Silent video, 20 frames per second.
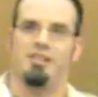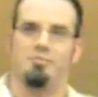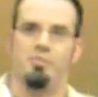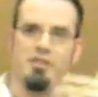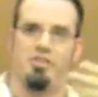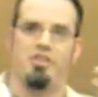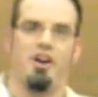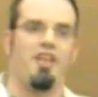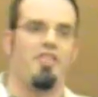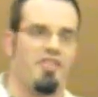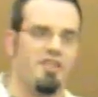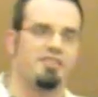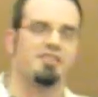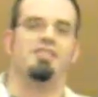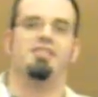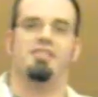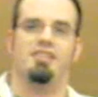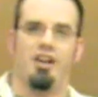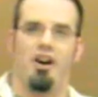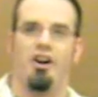because we thought
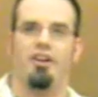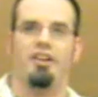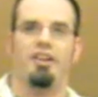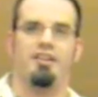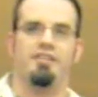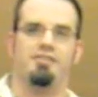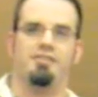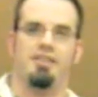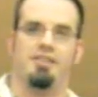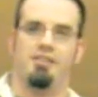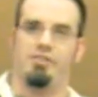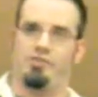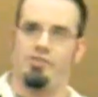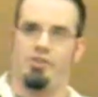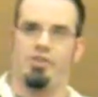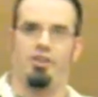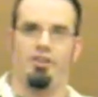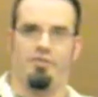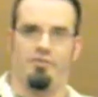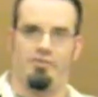this is the audience it
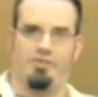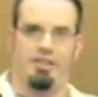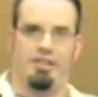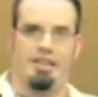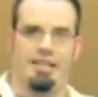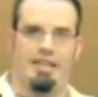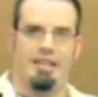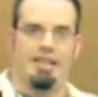deserves.